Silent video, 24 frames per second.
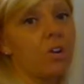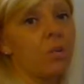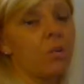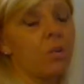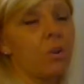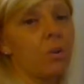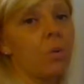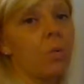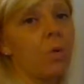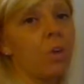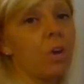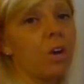are
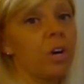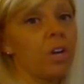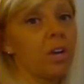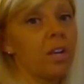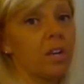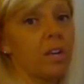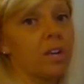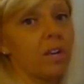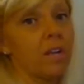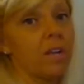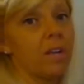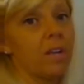going to work
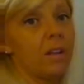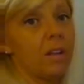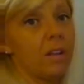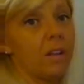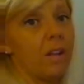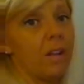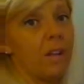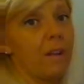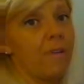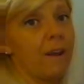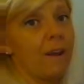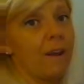
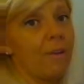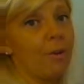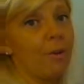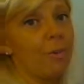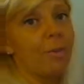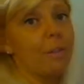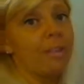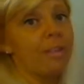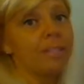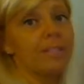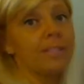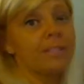if I
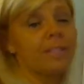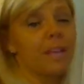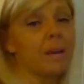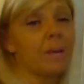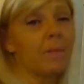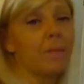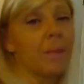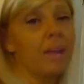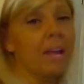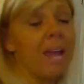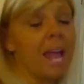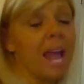replace
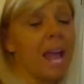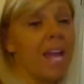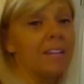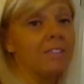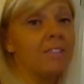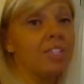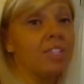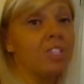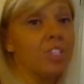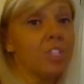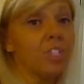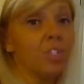them and
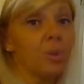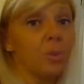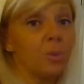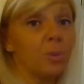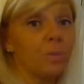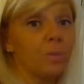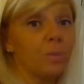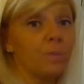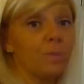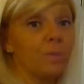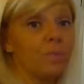add 2.